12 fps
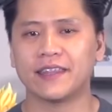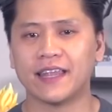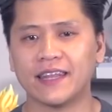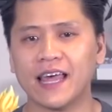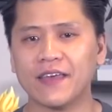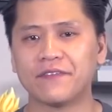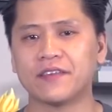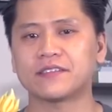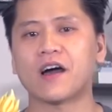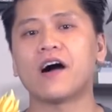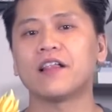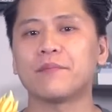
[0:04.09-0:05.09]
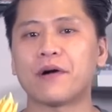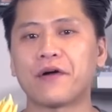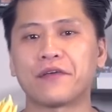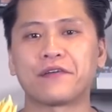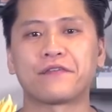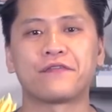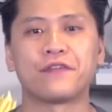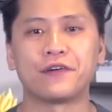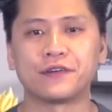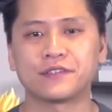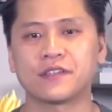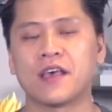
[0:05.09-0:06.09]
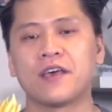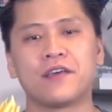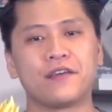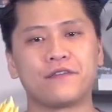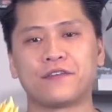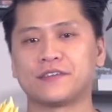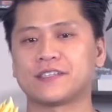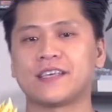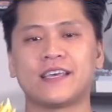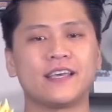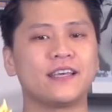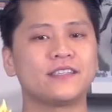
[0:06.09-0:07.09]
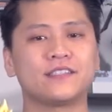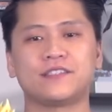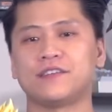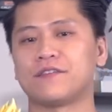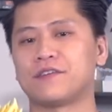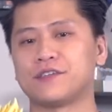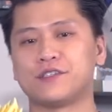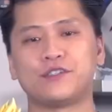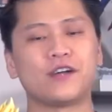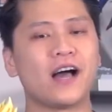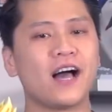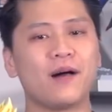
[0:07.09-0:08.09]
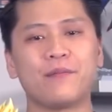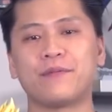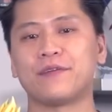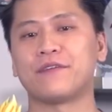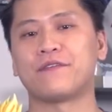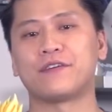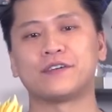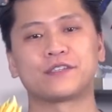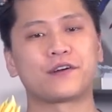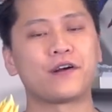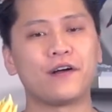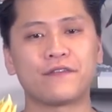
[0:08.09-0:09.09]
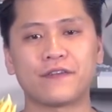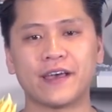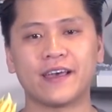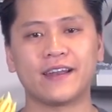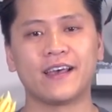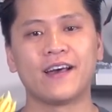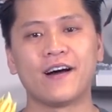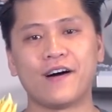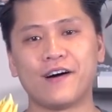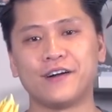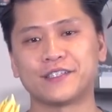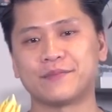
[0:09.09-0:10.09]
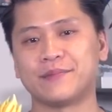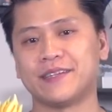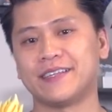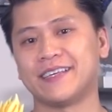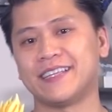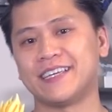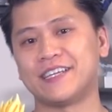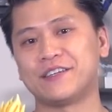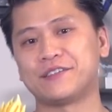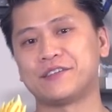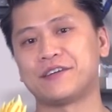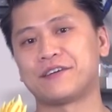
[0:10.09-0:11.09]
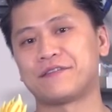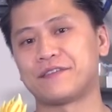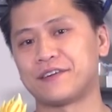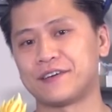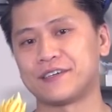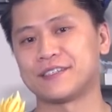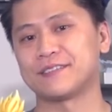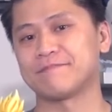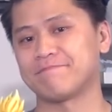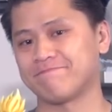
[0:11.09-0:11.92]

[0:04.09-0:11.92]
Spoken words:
that life is all about your first. Your first kiss, your first job, your first girlfriend, ultimately leading to your first...